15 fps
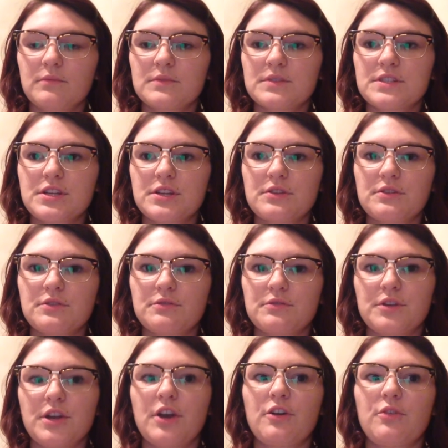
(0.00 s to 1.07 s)
to
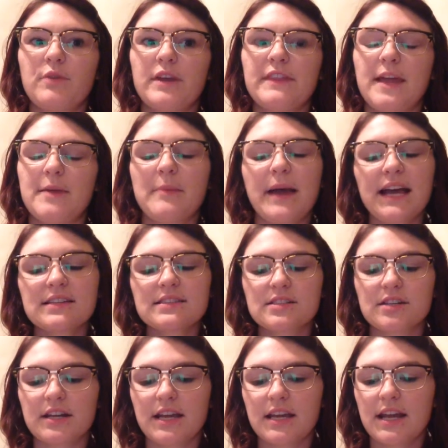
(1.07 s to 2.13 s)
know when they master
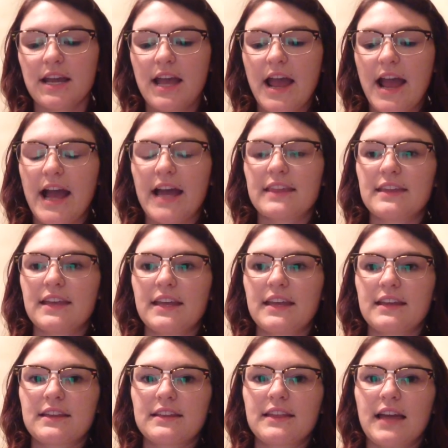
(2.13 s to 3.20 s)
it. I
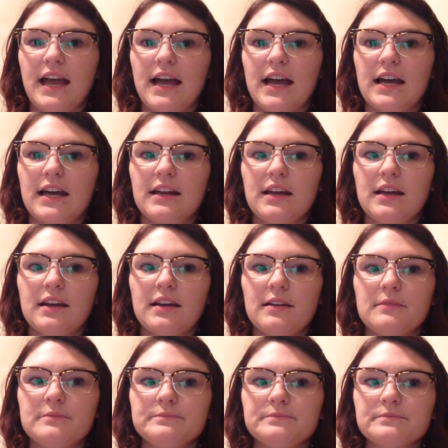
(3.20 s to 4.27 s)
think that
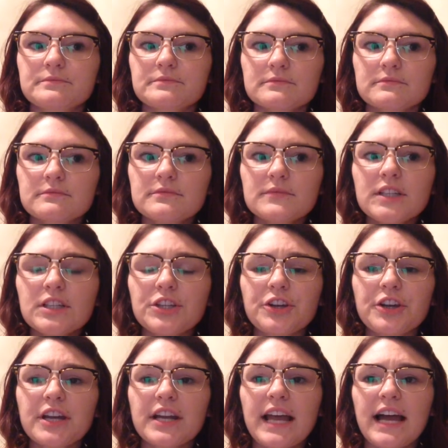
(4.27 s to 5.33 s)
you're
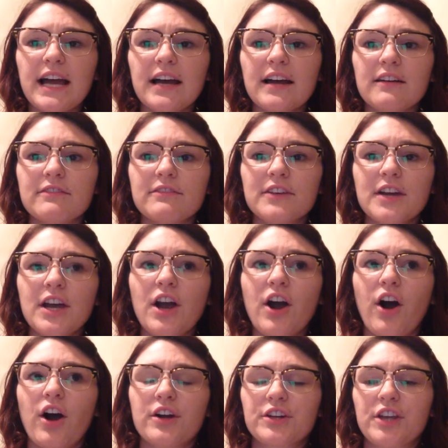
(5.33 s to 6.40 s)
going to have
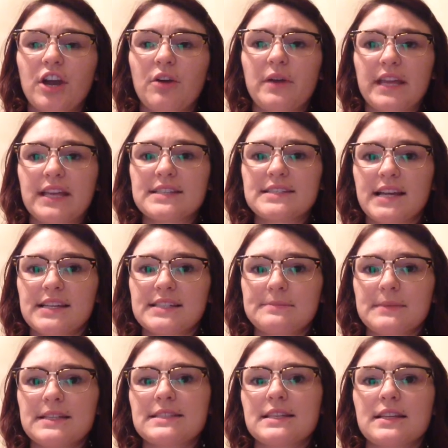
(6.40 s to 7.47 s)
ongoing
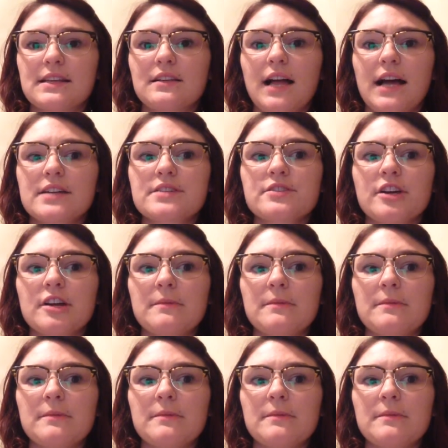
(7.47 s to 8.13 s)
assessments in the classroom,